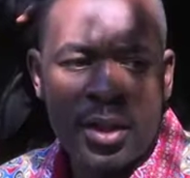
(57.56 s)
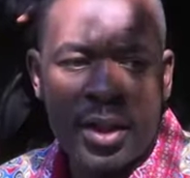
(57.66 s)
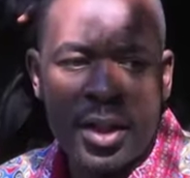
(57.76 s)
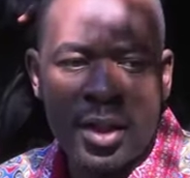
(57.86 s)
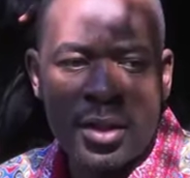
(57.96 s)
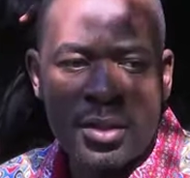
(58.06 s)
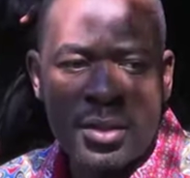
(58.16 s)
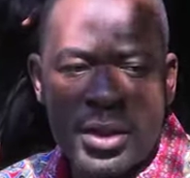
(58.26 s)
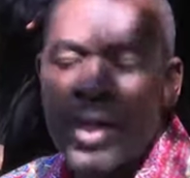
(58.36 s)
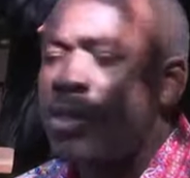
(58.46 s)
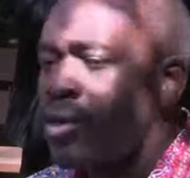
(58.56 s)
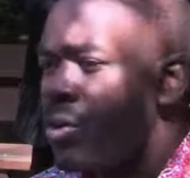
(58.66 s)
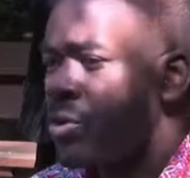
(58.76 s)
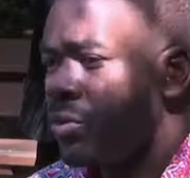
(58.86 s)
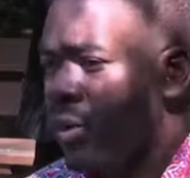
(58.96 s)
uh, next
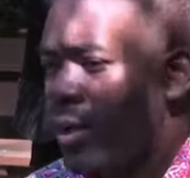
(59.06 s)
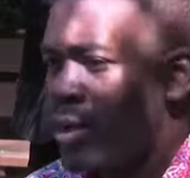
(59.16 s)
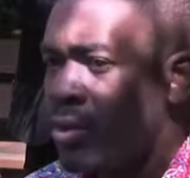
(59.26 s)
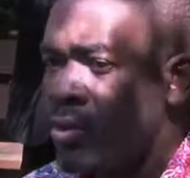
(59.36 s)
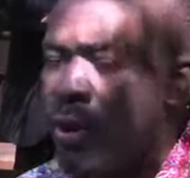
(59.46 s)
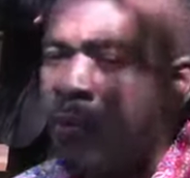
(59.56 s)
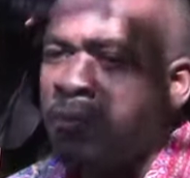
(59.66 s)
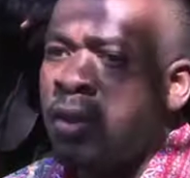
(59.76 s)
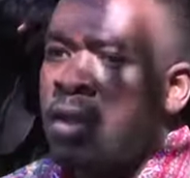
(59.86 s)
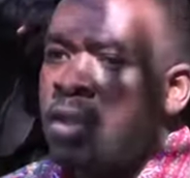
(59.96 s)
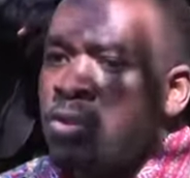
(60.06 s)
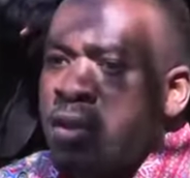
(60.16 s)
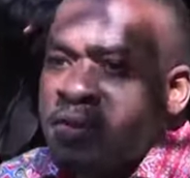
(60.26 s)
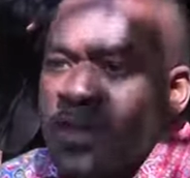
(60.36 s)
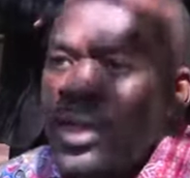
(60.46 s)
course of action. So you
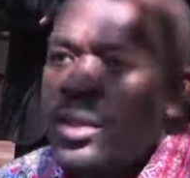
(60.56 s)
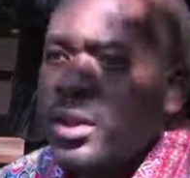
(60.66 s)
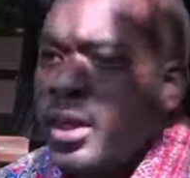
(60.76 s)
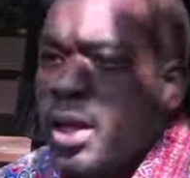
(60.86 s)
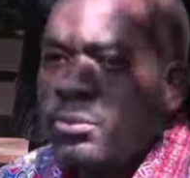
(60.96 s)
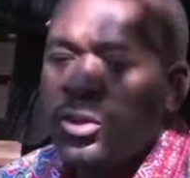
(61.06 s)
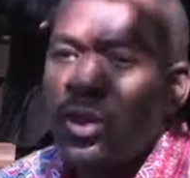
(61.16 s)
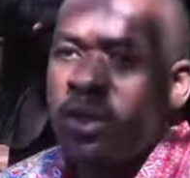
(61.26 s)
have seen, and I'm sure